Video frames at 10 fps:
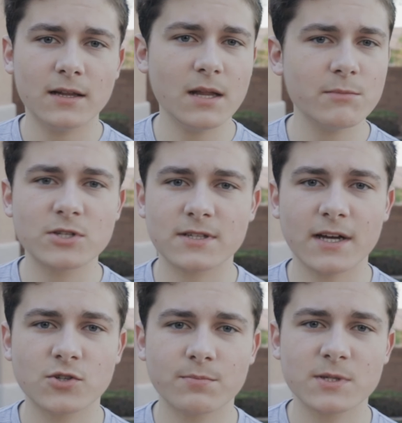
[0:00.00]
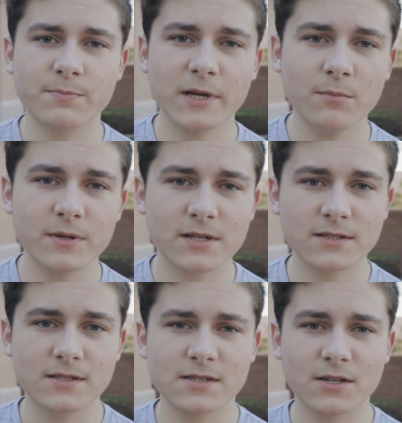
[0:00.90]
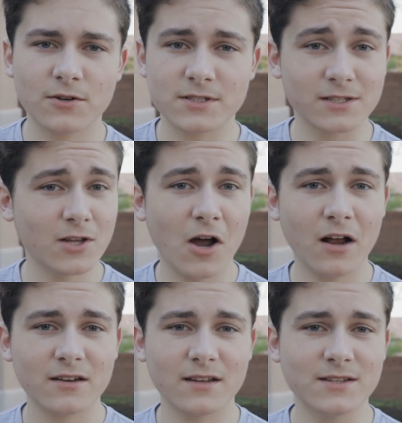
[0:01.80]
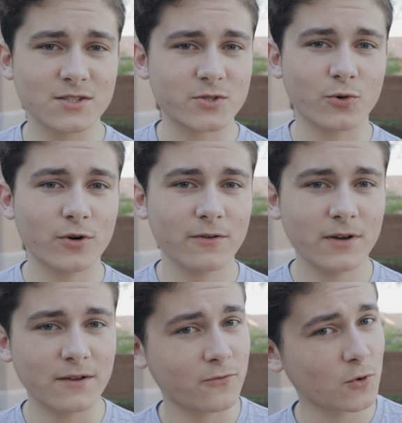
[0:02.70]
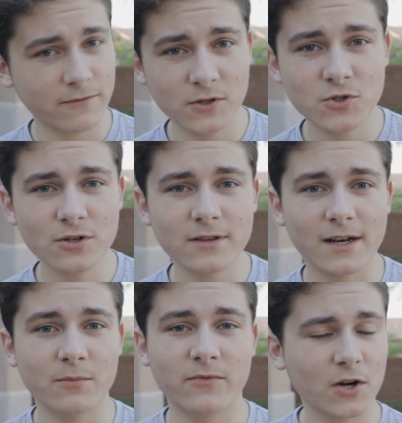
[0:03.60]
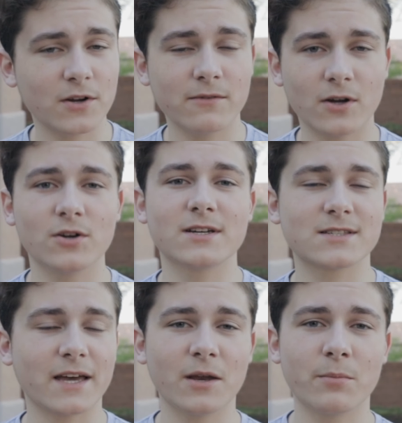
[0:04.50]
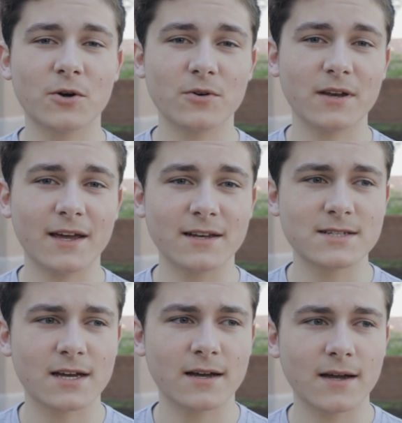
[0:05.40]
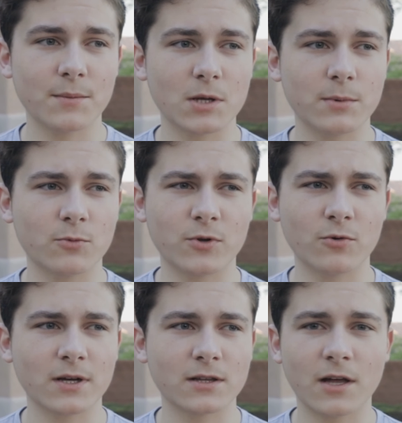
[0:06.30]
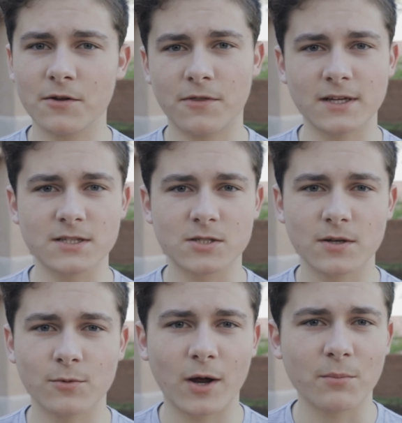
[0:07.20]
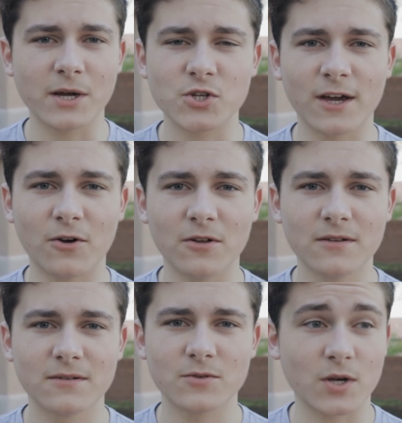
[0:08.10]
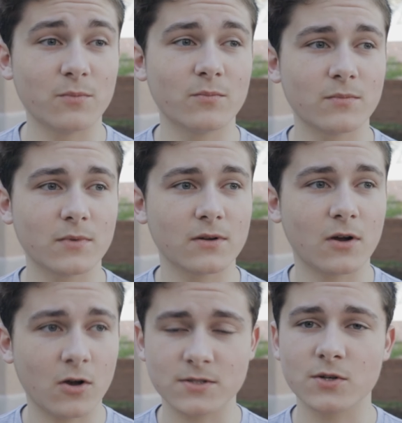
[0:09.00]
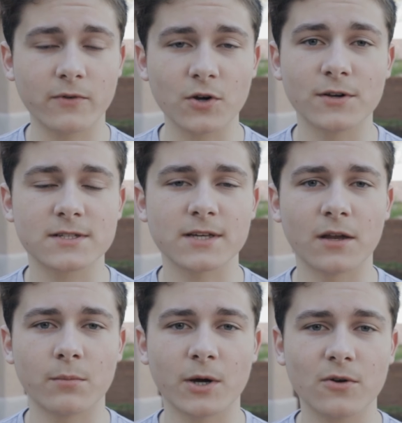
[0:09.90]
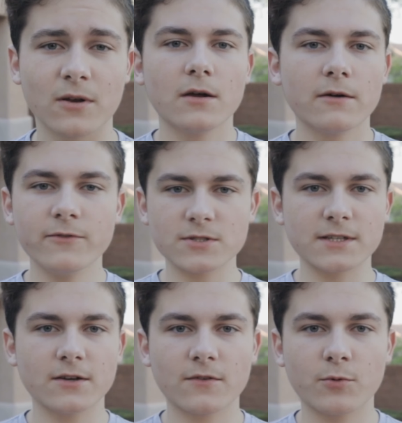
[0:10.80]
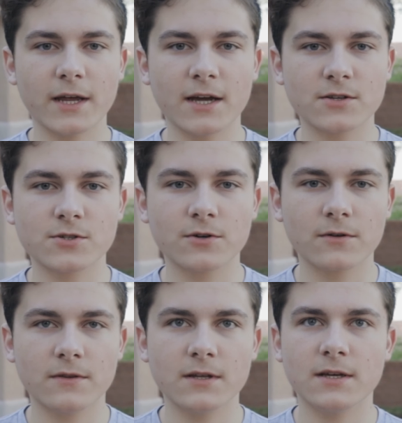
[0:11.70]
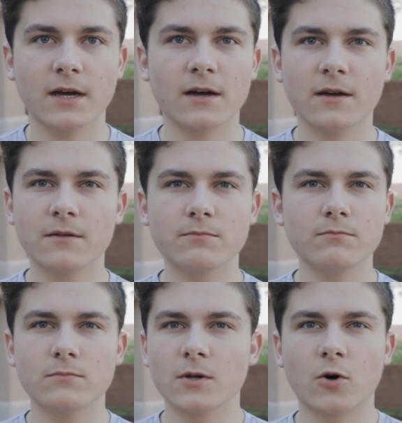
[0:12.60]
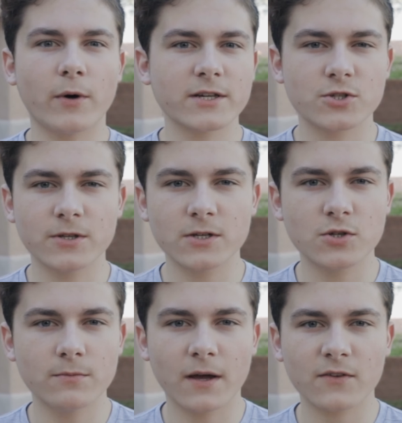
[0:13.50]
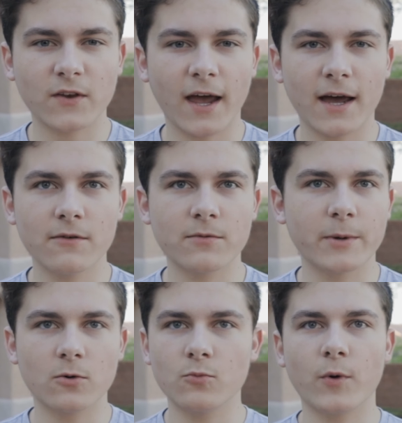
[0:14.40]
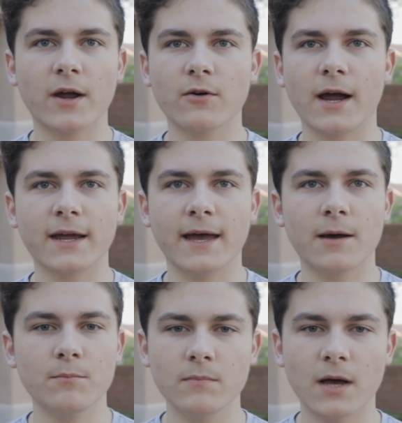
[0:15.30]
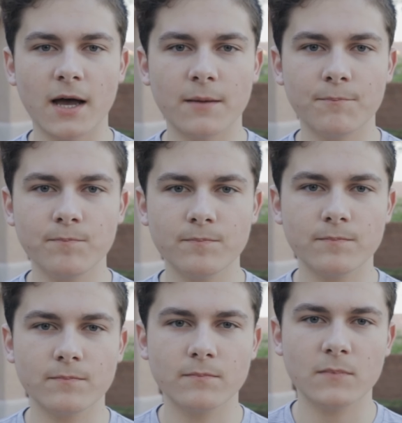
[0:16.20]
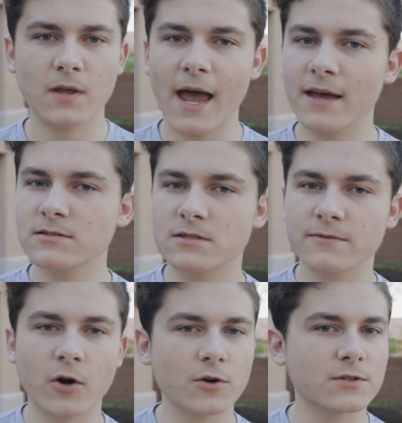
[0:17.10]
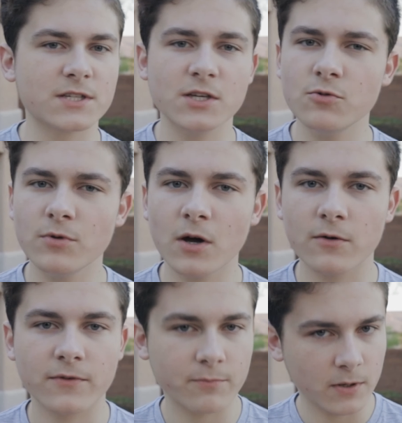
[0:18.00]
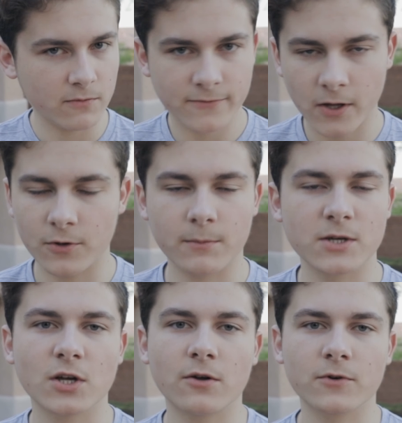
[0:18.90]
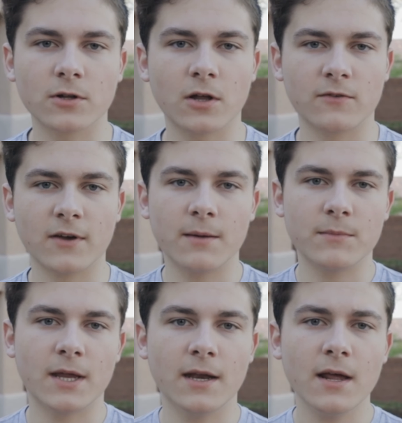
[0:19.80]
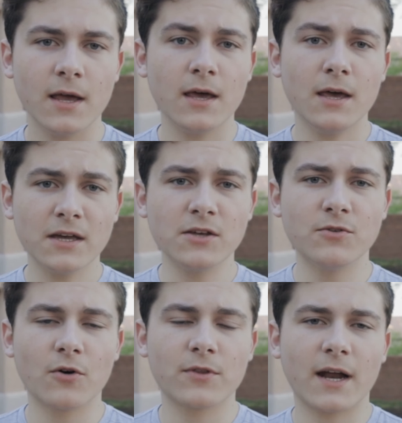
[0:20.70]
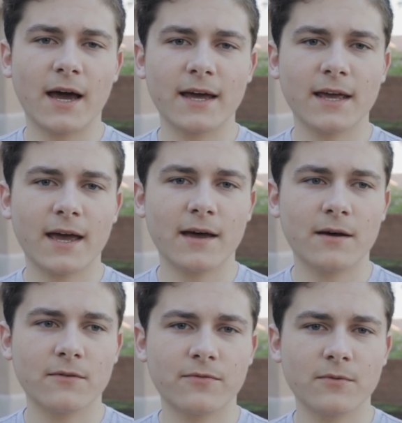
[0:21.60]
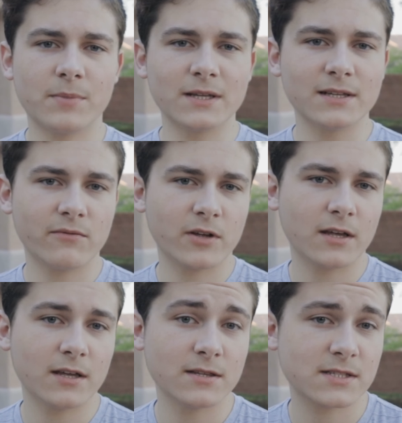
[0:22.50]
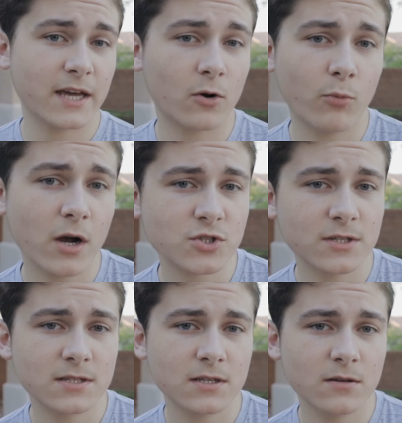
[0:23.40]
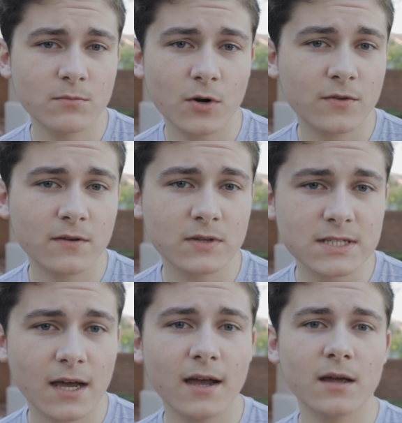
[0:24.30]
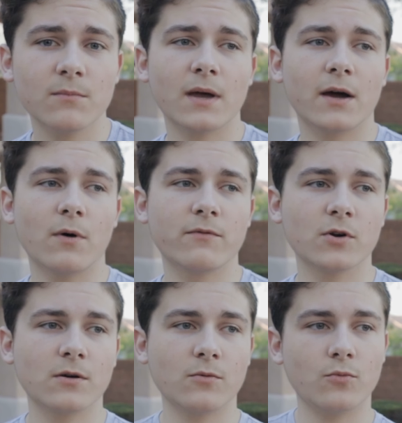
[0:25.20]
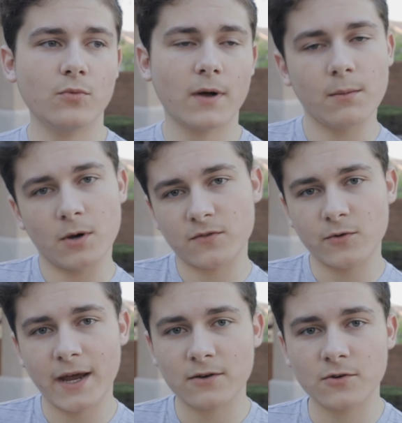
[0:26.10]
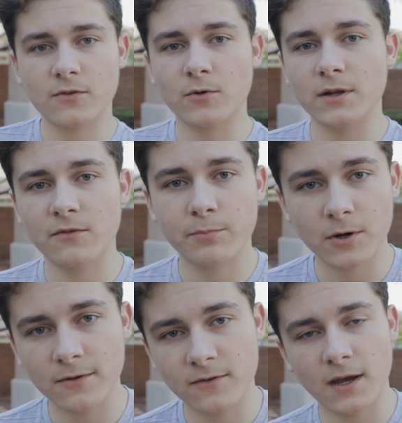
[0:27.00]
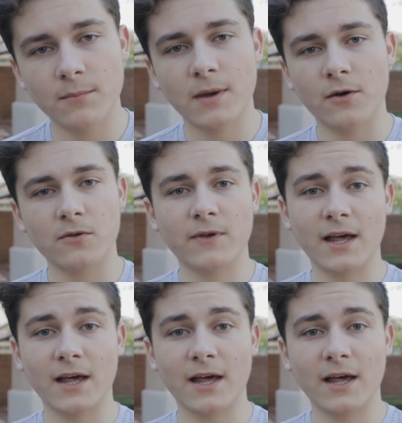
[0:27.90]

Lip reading: let me just catch you up to speed because there is a lot in store for the future that I'm very, very excited about, and I'm going to be redoing a lot of things around my channel, which I'm also very excited about. Firstly, I just want to answer the question that you must have about where I am. As far as you know, if you've been following my channel for a long time, then you know that I have been living in Seattle, Washington most of the time. However, I'm also an actor, so I live part of the time out of